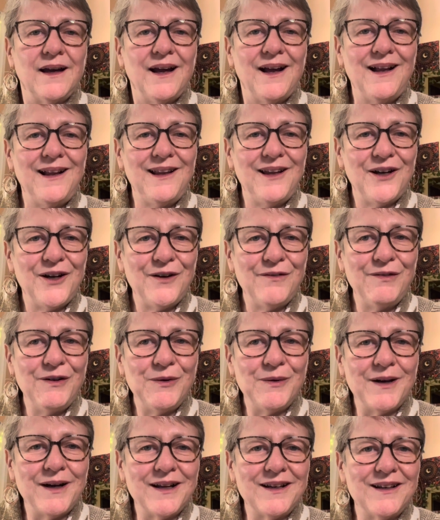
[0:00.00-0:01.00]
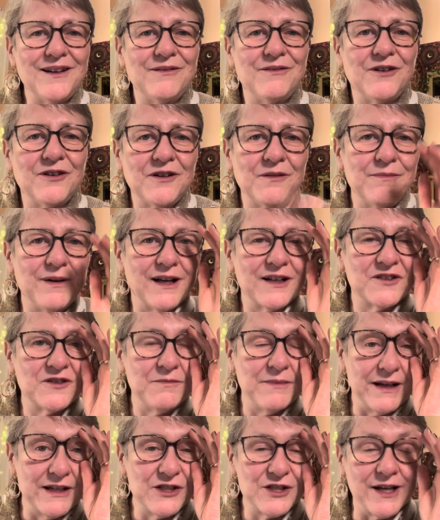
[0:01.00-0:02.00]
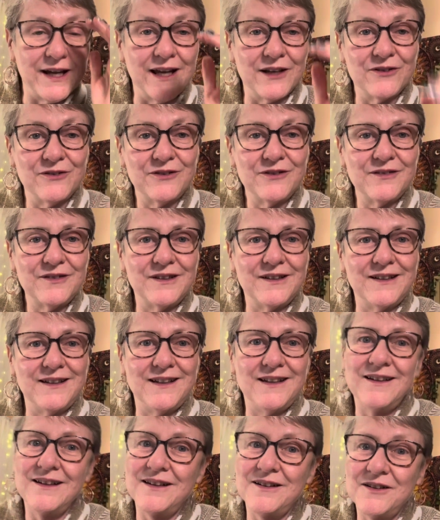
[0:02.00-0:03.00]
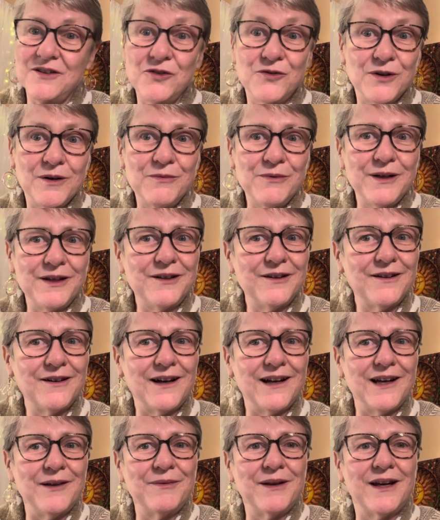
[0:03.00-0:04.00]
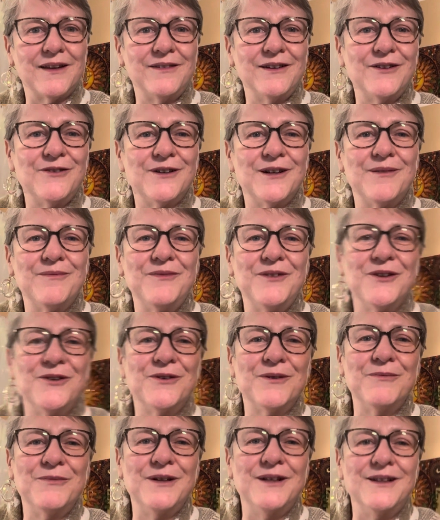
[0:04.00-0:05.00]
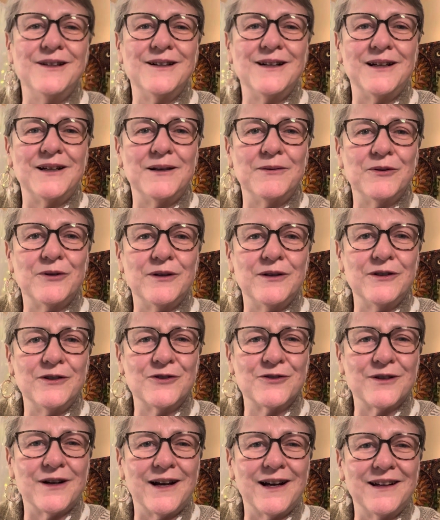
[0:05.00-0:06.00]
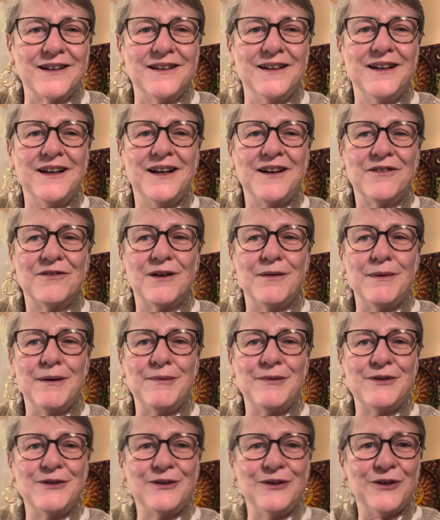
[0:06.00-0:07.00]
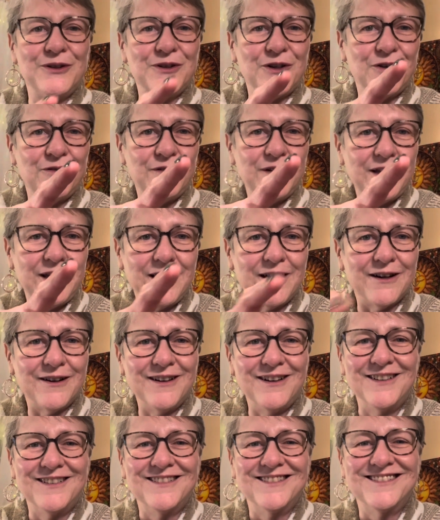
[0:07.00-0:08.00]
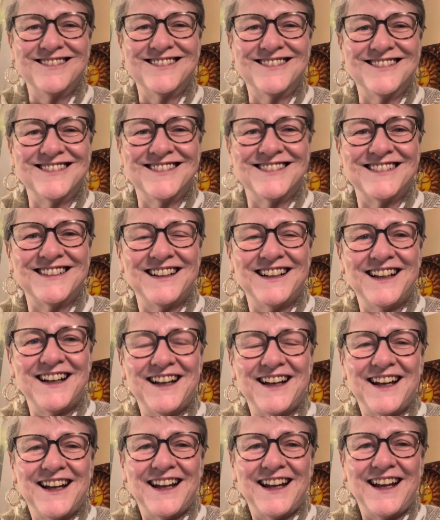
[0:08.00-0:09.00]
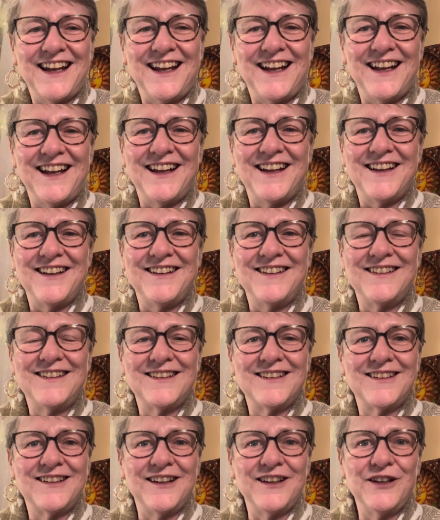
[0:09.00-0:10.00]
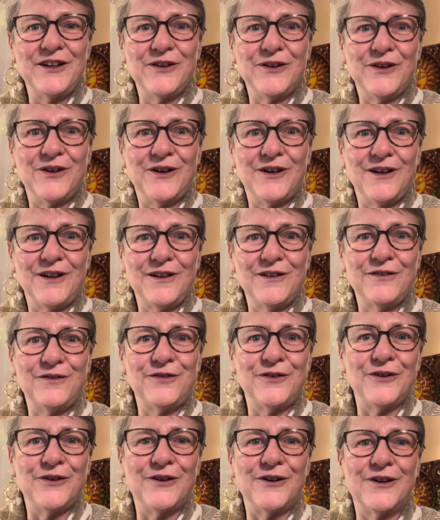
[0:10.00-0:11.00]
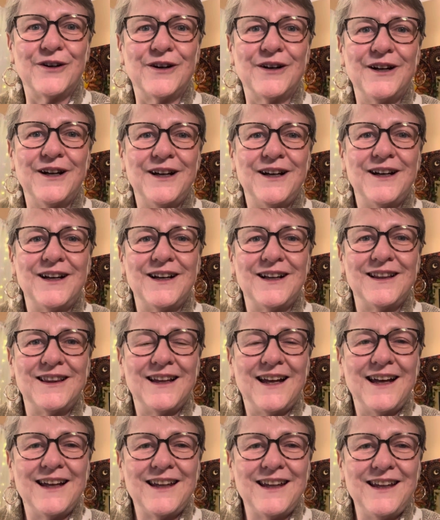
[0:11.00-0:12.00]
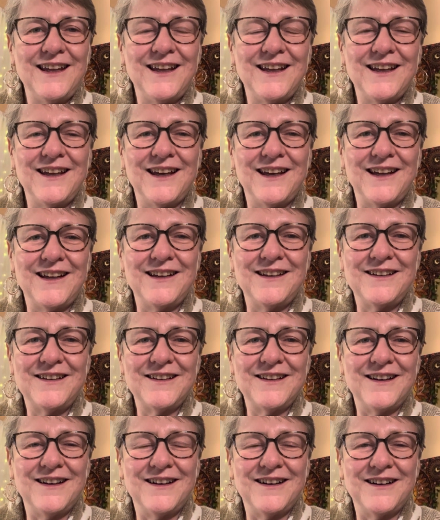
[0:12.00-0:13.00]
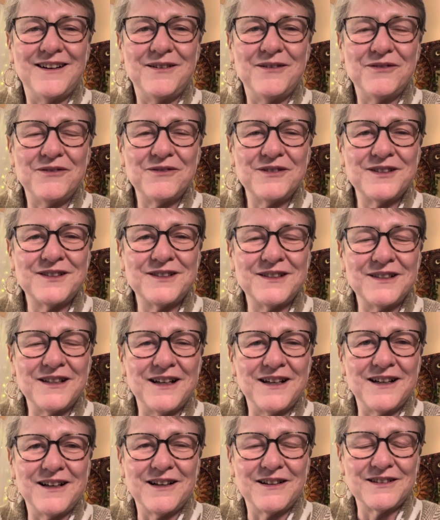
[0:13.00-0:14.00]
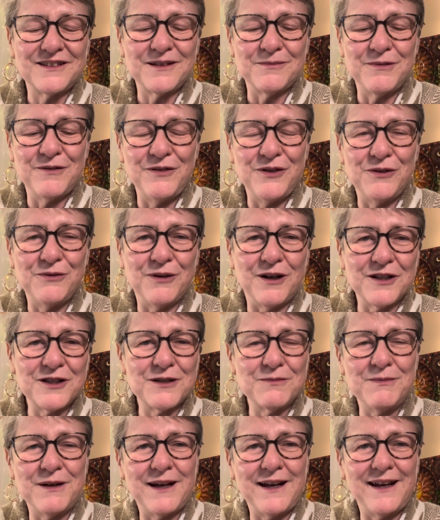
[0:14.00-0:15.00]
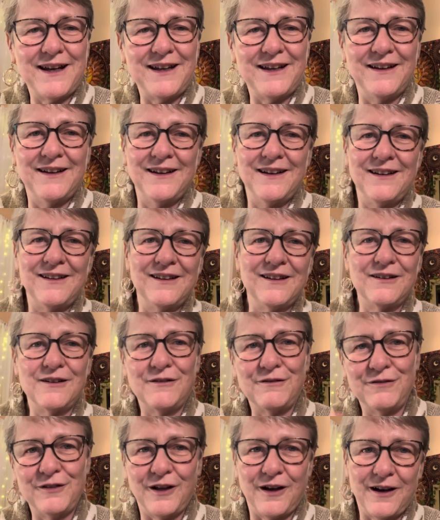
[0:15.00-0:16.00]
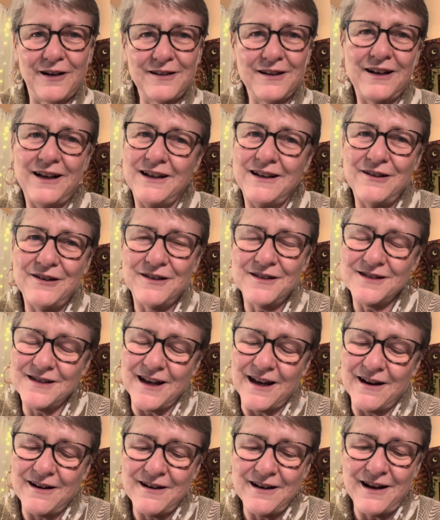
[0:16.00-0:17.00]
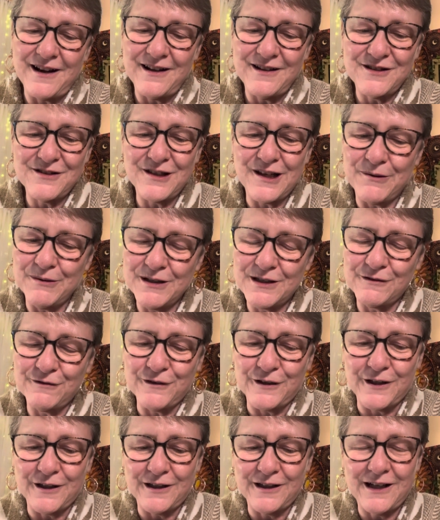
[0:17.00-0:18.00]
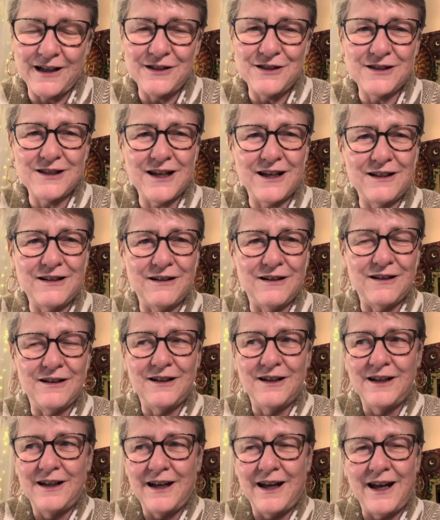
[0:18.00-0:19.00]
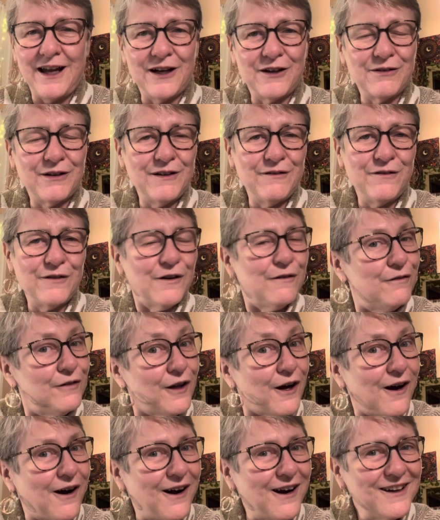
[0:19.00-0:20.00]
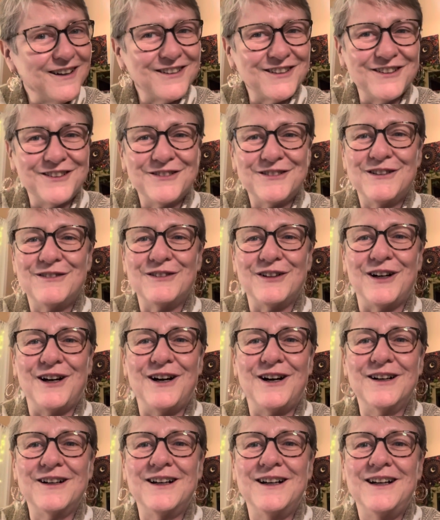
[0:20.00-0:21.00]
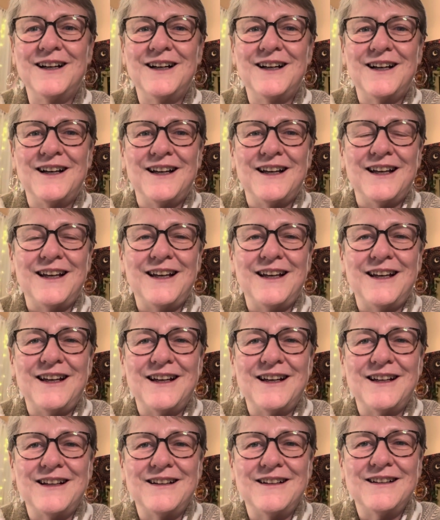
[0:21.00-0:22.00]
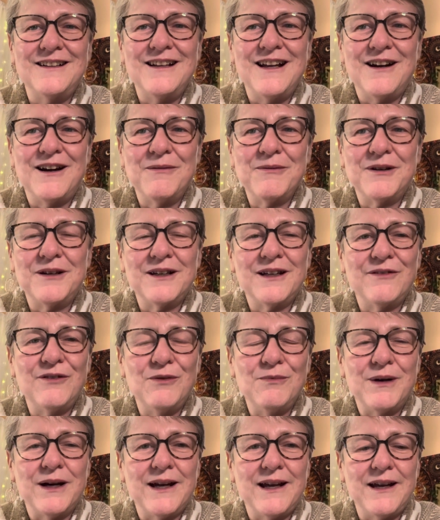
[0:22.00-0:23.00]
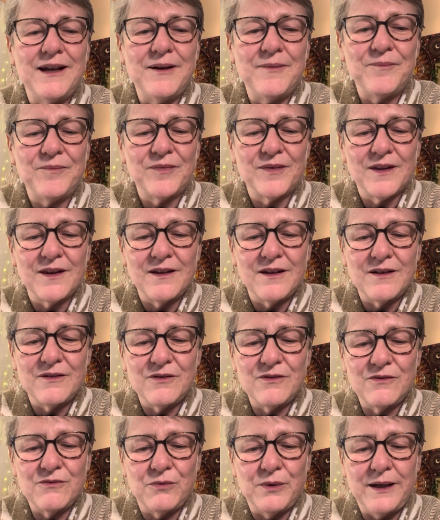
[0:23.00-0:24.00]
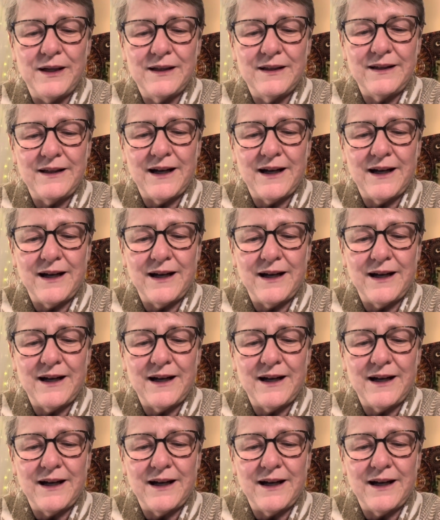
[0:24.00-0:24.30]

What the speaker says: Hello everyone and welcome back to my channel, The Grim Reader. I am Kathy Grimm, The Grim Reader, and I'm going to try and remember to look over here. And thank you all for liking, and some of you watched my little vlog that I did on Saturday, so that was fun. I just had a hankering for a vlog, to do a vlog, and now I'm going to give you my weekly